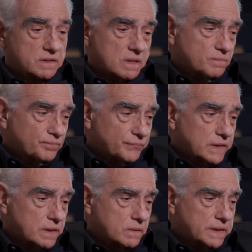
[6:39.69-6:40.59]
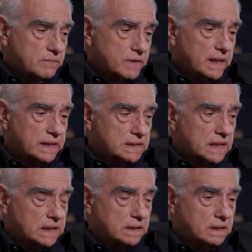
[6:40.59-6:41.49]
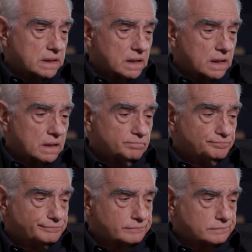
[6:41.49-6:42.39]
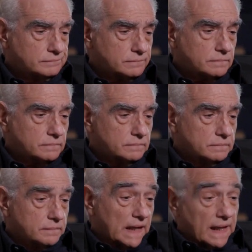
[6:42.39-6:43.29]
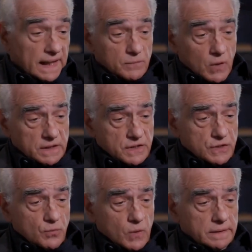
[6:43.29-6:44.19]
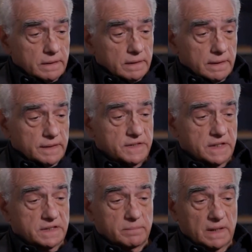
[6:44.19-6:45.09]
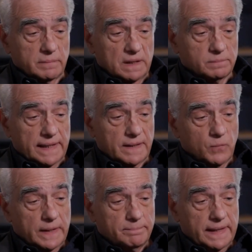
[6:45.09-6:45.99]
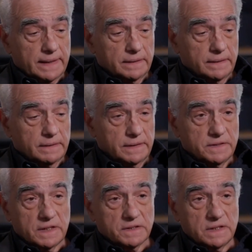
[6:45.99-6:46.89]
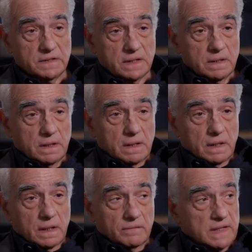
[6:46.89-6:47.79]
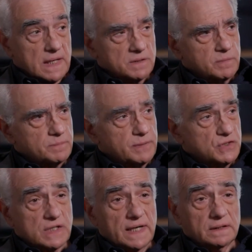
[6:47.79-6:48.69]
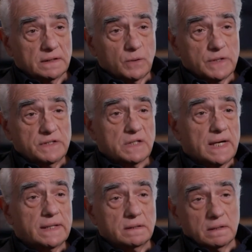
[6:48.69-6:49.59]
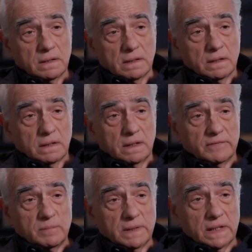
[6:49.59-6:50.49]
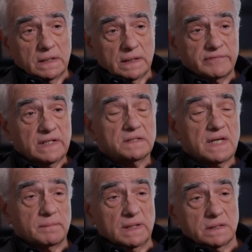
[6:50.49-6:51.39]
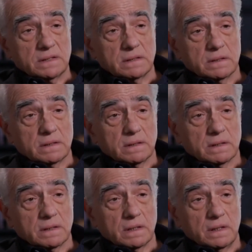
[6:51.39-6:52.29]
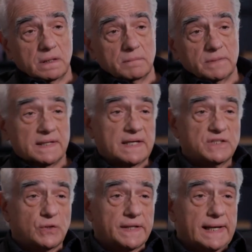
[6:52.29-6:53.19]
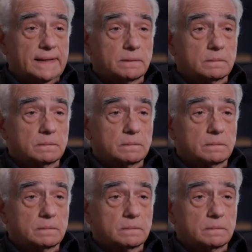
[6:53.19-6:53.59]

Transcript: So, he really did it. I had wanted to do one in 16mm black and white back in the early 60s of the Gospels, but shot on the Lower East Side, and everybody, and living in tenements. But then I saw that.